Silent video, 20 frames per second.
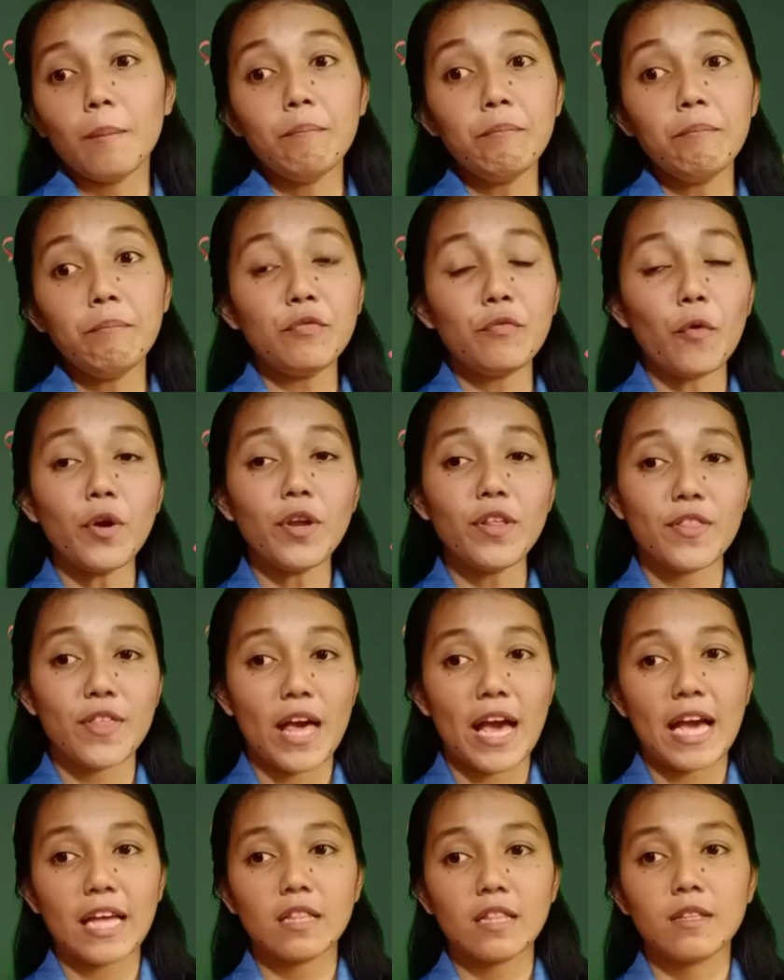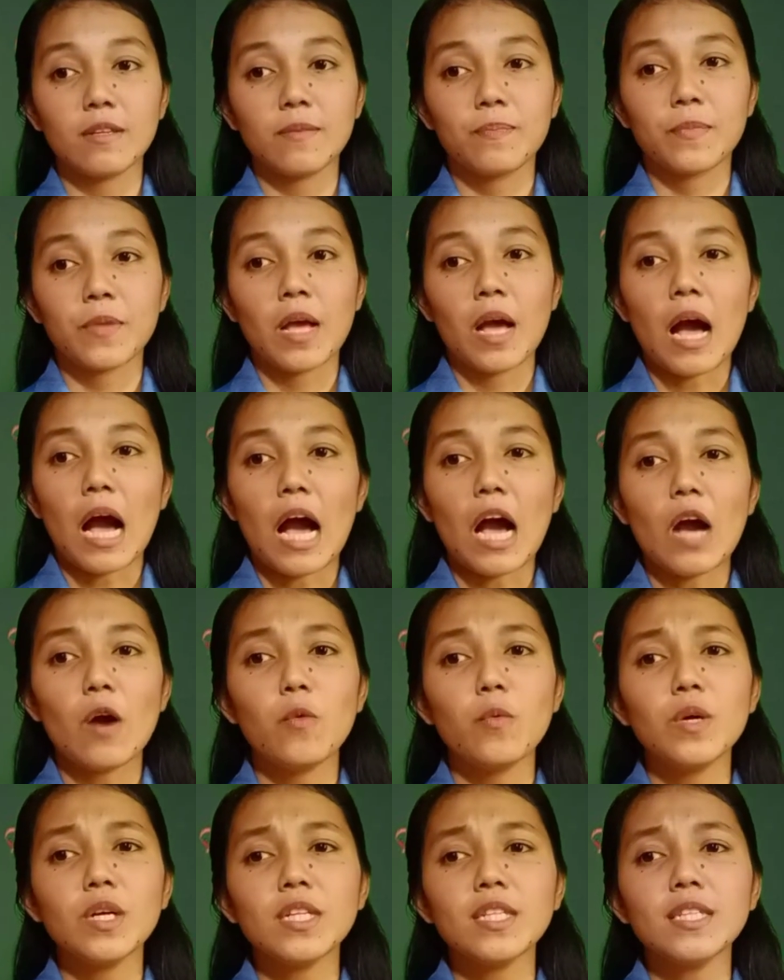Before that, I
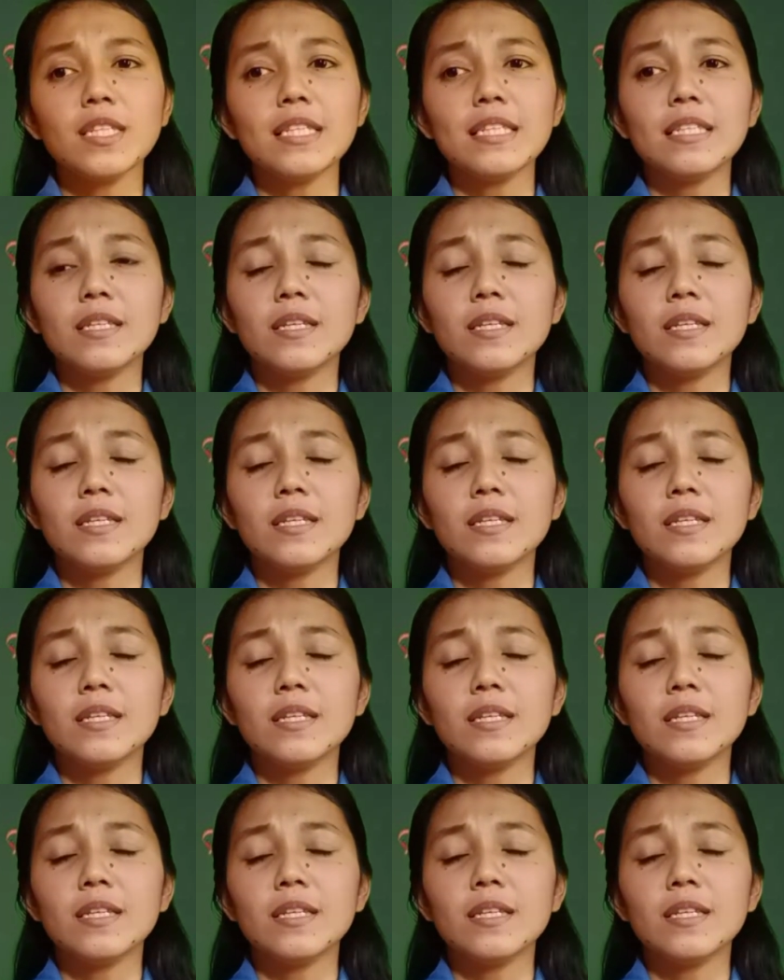will